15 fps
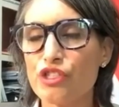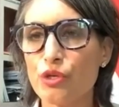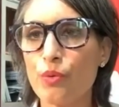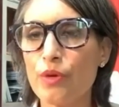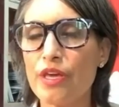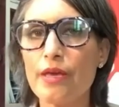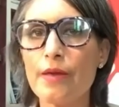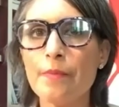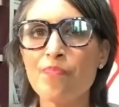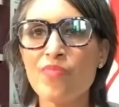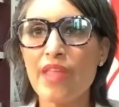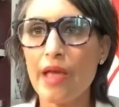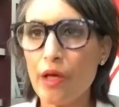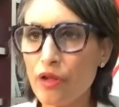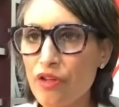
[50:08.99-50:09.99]
Do we
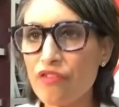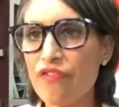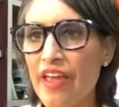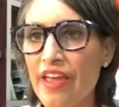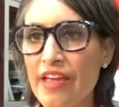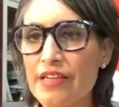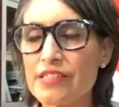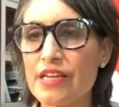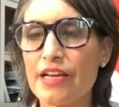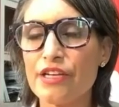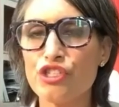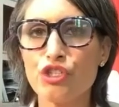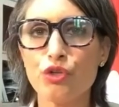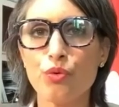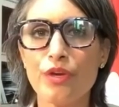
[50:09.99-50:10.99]
elevate
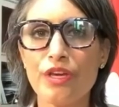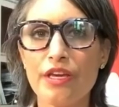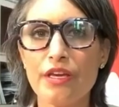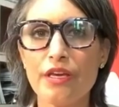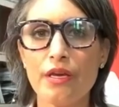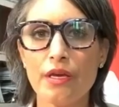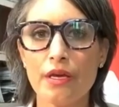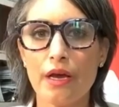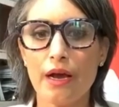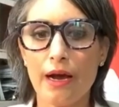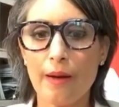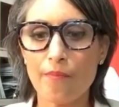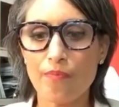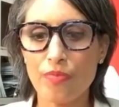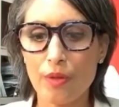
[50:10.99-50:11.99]
and do we
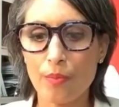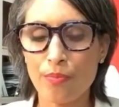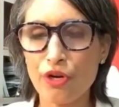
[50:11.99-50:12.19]
um,